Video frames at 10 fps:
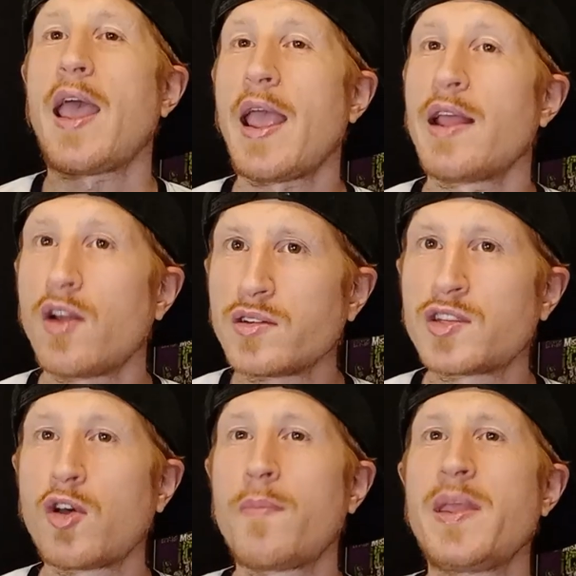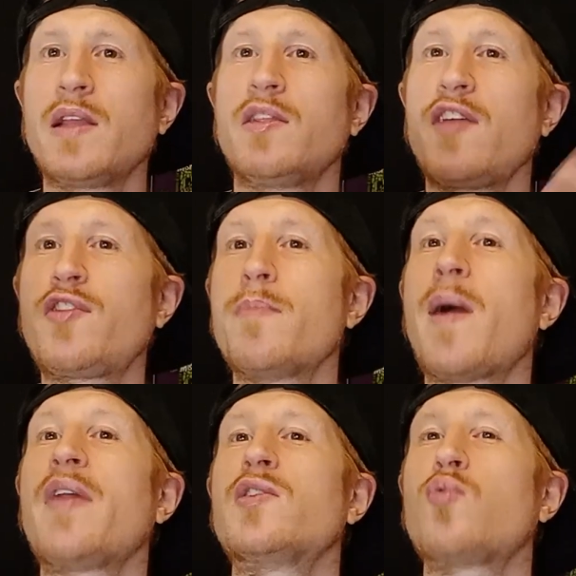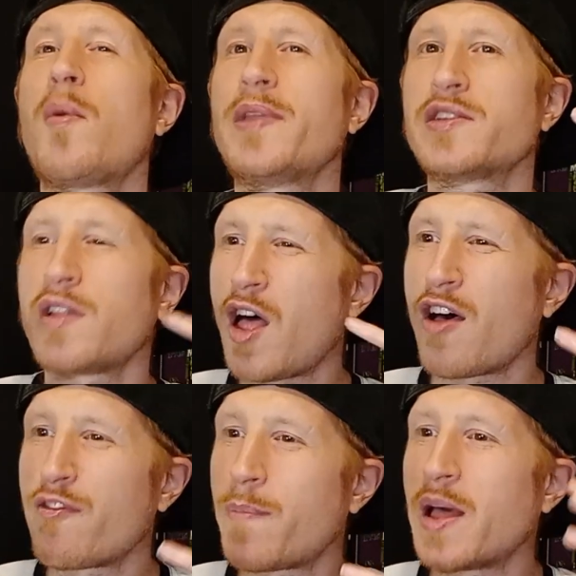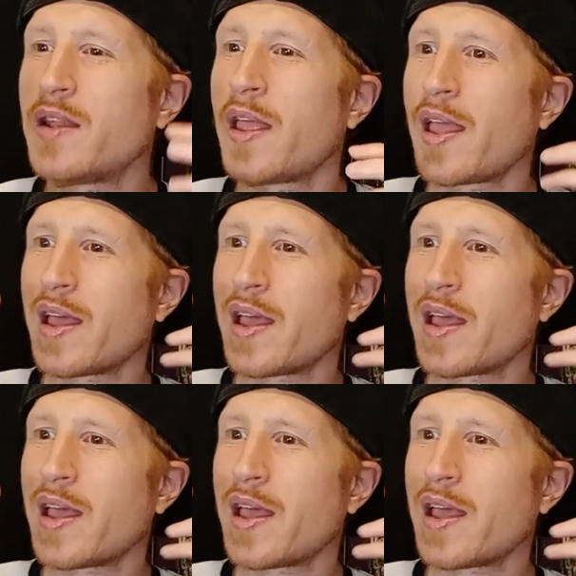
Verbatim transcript: And also being lifted by this woman's love, but